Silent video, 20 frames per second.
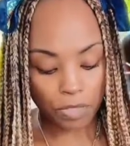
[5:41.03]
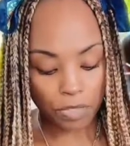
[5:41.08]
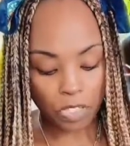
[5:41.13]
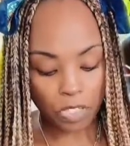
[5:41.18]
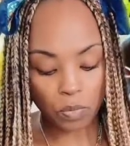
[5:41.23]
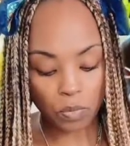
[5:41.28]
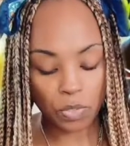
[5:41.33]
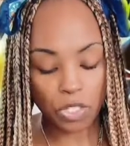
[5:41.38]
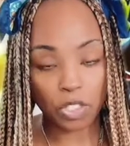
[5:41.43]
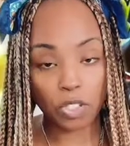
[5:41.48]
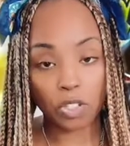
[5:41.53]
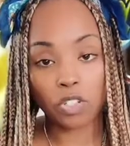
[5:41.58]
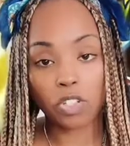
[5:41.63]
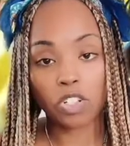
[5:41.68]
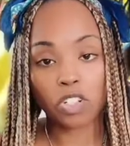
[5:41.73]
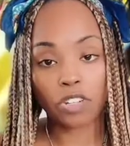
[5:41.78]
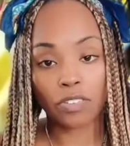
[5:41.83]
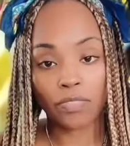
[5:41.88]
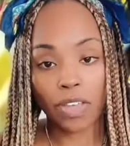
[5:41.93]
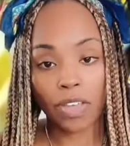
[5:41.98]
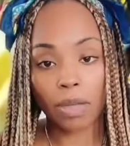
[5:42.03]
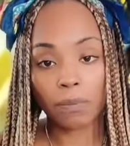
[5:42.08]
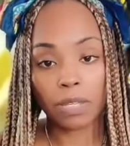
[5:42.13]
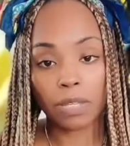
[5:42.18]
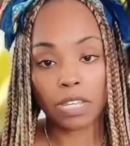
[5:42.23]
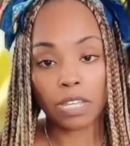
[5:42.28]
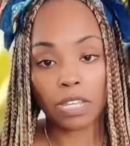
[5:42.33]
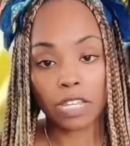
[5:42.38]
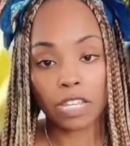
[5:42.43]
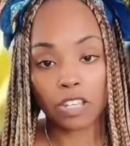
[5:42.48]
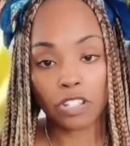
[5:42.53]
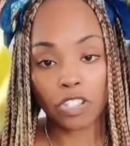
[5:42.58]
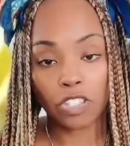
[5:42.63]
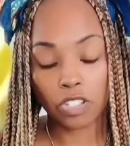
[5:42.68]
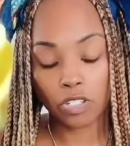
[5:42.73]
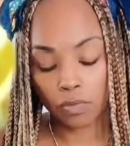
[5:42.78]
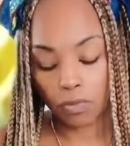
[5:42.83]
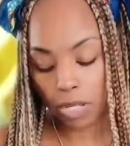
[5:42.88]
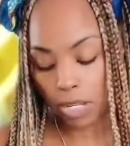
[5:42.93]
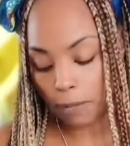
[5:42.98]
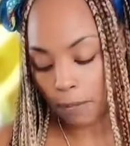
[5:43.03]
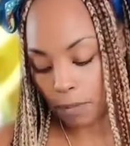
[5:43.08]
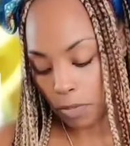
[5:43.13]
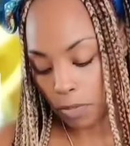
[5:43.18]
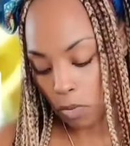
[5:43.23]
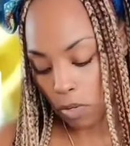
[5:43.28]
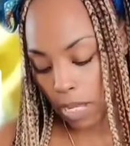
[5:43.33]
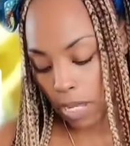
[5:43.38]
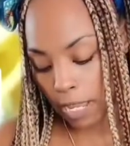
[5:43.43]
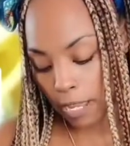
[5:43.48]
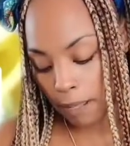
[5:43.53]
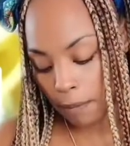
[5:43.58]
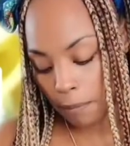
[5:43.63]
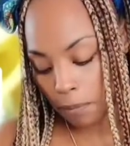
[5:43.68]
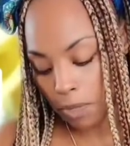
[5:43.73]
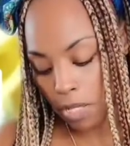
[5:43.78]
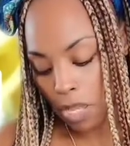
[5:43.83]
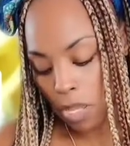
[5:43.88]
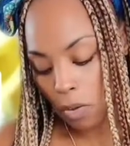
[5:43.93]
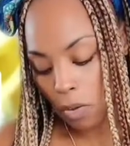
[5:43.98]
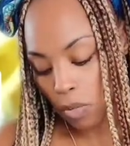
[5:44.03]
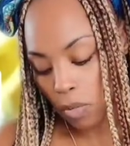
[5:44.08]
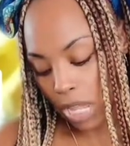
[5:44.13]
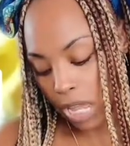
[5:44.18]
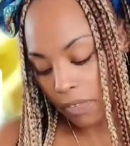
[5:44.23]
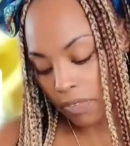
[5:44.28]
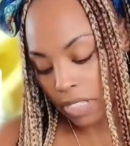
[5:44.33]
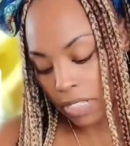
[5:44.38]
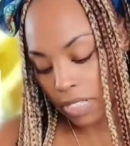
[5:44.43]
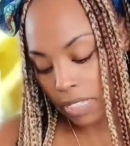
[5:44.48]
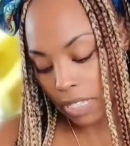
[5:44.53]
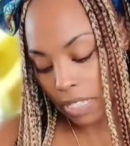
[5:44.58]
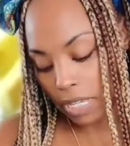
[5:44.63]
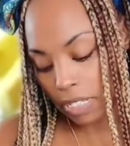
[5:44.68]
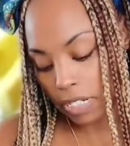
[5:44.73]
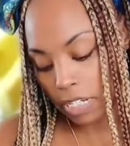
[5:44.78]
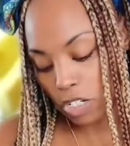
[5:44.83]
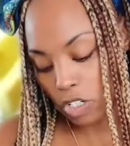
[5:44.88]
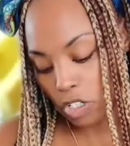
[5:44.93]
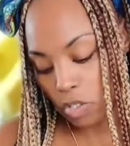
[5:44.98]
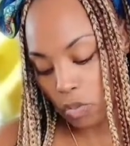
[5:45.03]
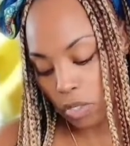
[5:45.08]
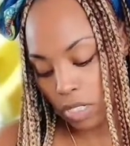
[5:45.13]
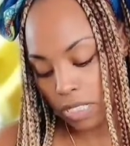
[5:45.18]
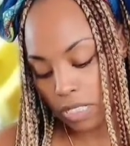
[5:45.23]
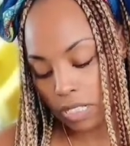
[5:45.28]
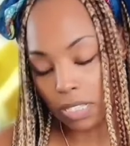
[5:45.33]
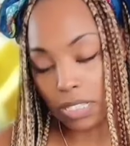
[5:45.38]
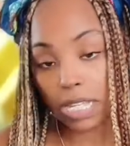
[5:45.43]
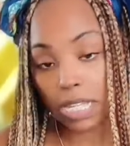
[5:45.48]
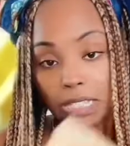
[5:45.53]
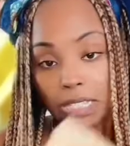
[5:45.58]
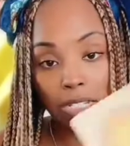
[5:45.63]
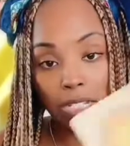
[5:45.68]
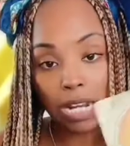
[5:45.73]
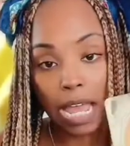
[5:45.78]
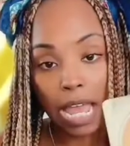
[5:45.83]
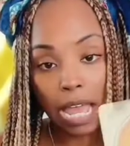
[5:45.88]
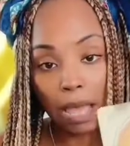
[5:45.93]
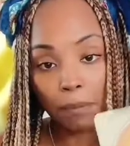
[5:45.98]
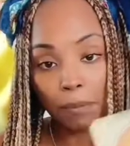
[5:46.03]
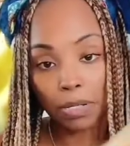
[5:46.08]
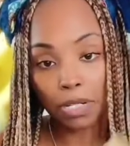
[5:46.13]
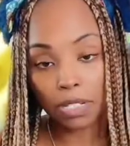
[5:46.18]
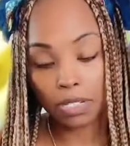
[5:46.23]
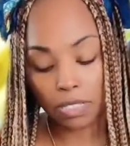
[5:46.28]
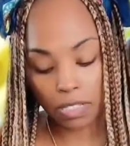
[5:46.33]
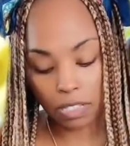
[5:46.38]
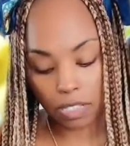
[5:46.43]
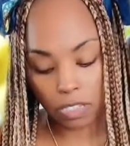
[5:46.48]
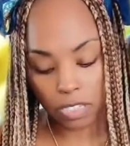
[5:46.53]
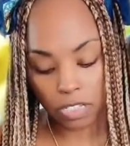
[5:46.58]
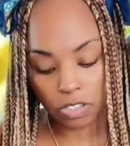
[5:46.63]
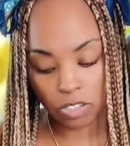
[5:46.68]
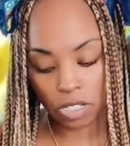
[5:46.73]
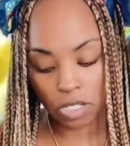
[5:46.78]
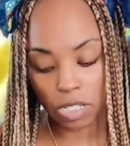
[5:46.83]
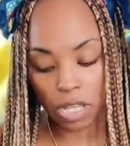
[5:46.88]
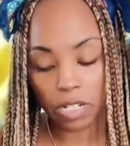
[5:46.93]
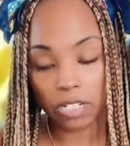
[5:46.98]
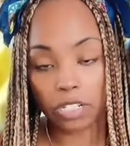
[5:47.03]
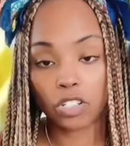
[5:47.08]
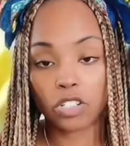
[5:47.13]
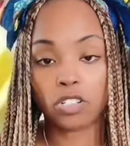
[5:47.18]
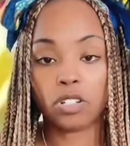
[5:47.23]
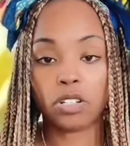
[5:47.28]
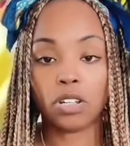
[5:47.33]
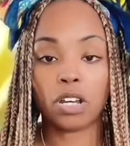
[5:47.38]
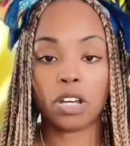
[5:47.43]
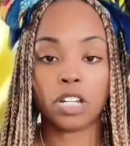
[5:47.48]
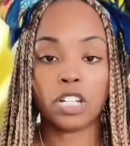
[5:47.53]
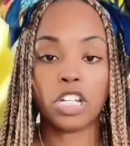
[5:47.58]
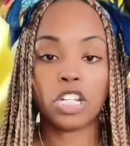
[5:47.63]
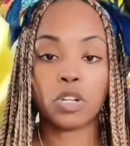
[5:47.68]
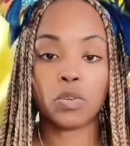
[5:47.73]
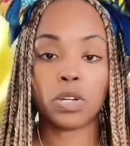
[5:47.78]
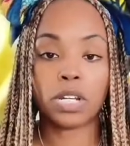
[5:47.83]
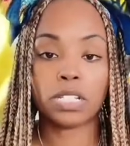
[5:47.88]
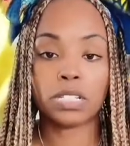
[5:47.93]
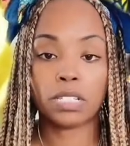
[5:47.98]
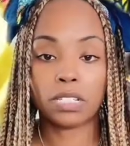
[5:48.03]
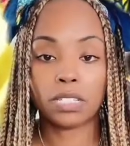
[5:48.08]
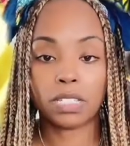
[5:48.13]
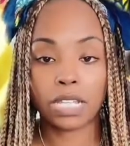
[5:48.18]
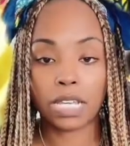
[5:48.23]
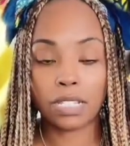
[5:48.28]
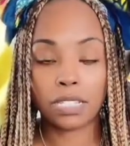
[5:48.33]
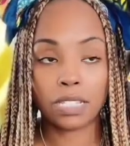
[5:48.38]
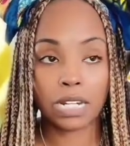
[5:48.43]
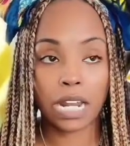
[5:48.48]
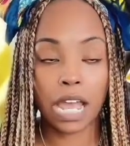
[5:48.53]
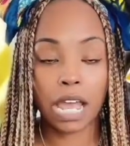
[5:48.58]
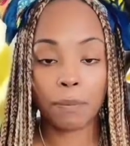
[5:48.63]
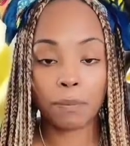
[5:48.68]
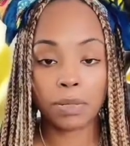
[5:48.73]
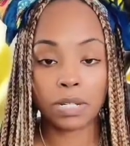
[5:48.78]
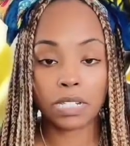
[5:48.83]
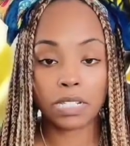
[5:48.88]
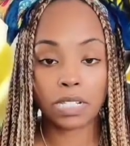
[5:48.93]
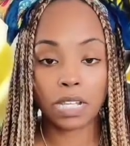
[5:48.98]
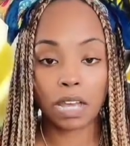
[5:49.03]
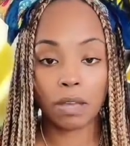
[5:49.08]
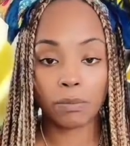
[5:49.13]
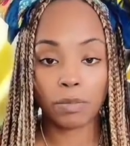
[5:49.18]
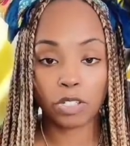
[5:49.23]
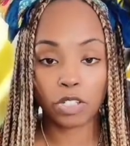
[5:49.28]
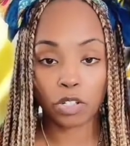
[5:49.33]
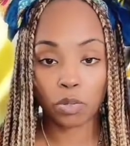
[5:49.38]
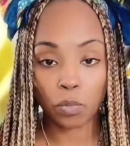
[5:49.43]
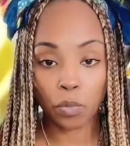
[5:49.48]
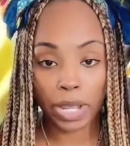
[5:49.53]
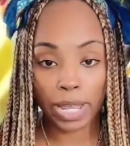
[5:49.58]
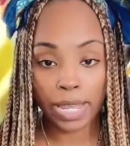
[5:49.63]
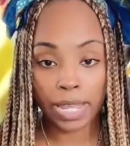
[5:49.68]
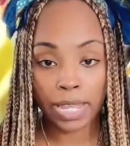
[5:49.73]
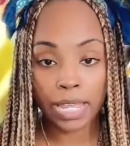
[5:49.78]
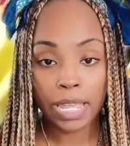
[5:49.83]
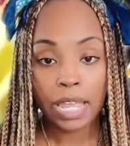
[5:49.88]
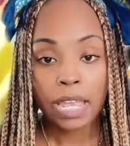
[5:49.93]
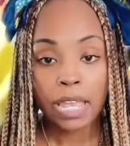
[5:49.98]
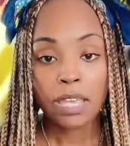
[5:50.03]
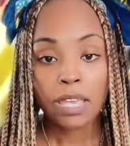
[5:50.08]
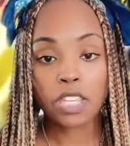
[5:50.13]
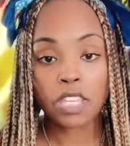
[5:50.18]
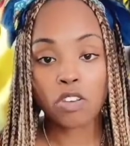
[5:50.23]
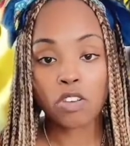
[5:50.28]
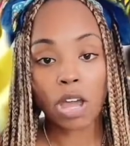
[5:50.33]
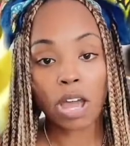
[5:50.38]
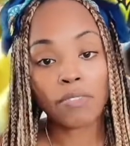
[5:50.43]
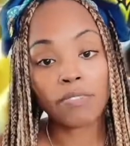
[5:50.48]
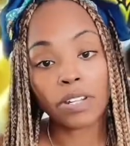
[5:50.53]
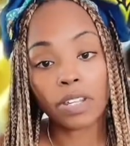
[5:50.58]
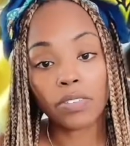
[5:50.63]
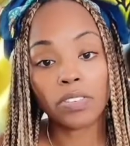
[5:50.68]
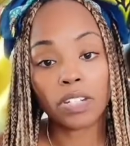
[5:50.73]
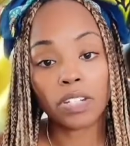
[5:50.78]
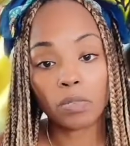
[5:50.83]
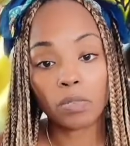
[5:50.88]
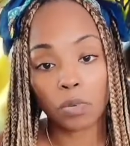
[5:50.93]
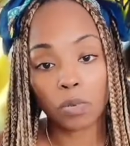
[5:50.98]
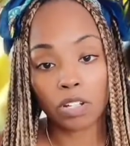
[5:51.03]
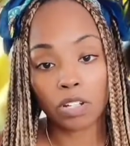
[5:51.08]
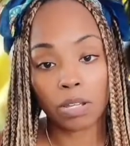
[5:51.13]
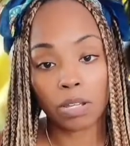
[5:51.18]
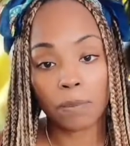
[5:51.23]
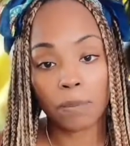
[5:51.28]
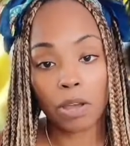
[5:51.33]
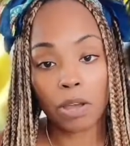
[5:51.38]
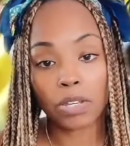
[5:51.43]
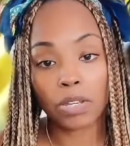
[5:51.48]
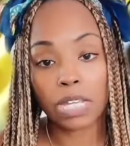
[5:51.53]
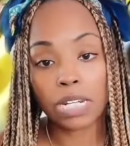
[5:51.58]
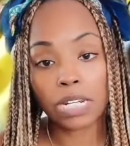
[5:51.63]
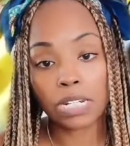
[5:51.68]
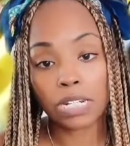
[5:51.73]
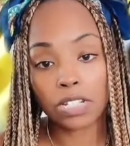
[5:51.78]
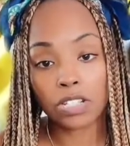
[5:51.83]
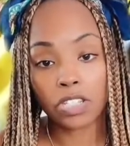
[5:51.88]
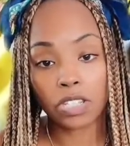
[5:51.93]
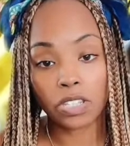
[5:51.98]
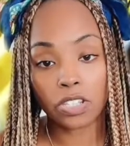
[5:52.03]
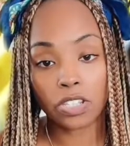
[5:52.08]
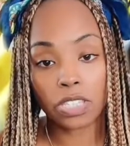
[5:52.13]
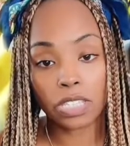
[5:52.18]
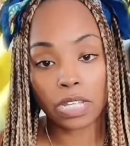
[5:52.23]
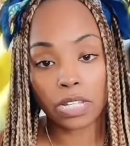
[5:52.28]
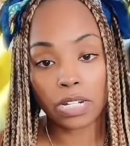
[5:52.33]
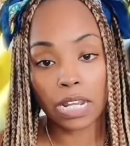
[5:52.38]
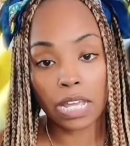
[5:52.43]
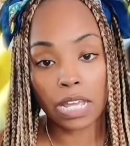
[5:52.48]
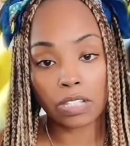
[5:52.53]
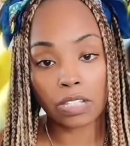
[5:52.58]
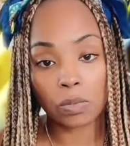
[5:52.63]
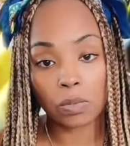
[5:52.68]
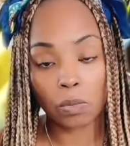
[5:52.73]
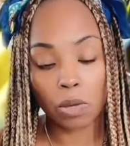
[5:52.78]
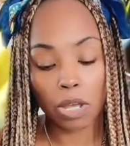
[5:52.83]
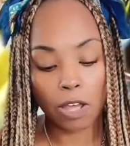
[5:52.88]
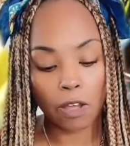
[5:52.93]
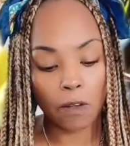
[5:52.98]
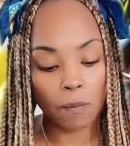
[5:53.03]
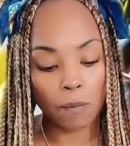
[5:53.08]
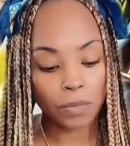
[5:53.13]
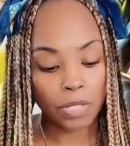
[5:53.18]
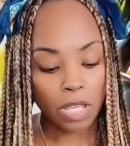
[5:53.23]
Just researching your family history, okay? We have the sun. Enjoy success and happiness. There's a lot of joy and success and happiness coming your way that you have nothing to worry about. Getting into the sun as well.